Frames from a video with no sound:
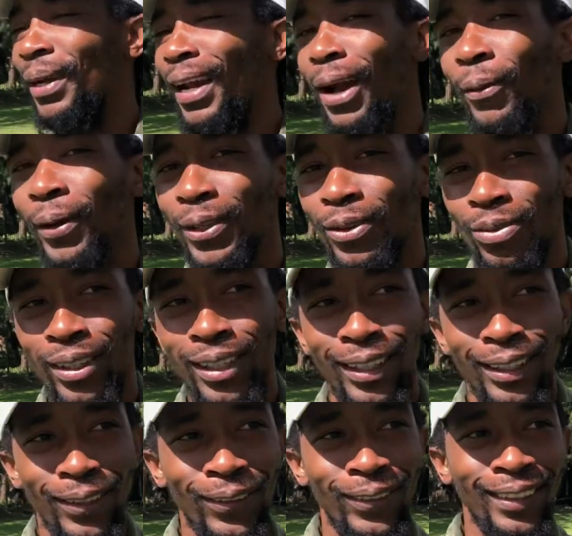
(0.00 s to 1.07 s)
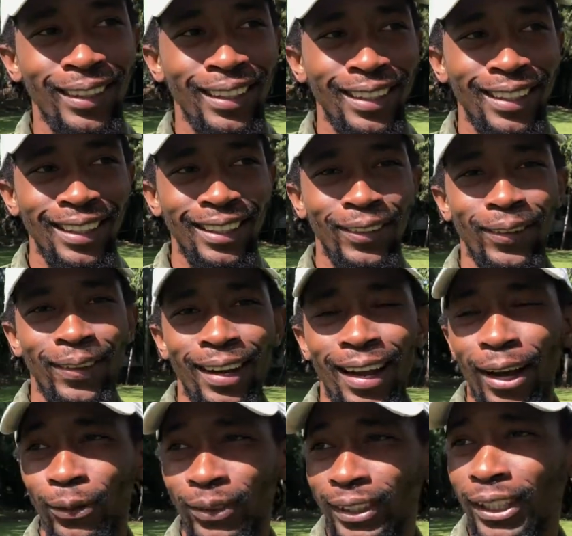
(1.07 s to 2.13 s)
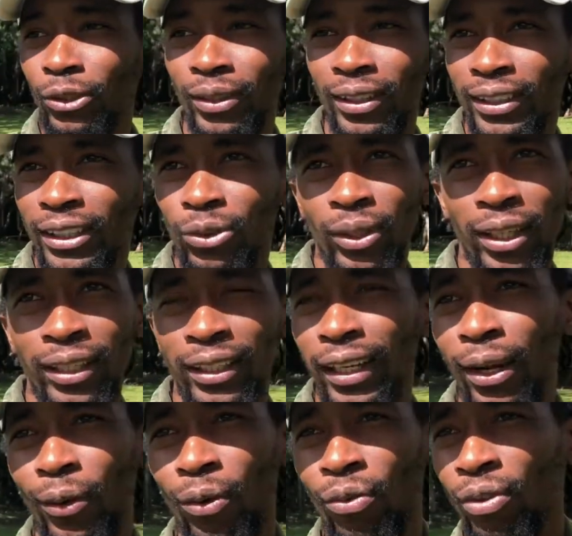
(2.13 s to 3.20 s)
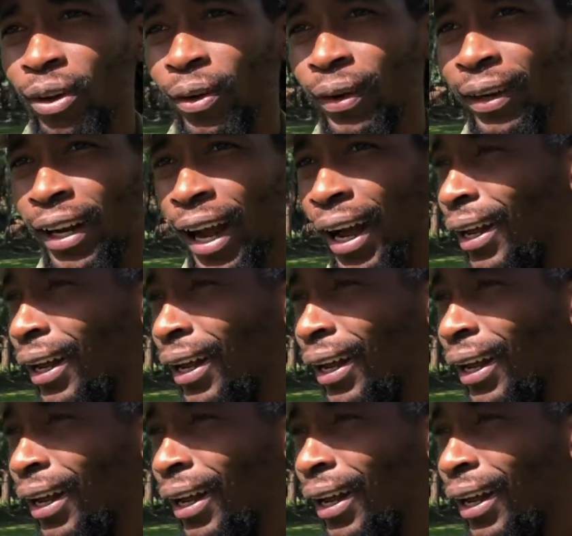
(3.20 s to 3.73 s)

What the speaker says: high when you're feeling low. You know, I could say 2020 na yango feel longer.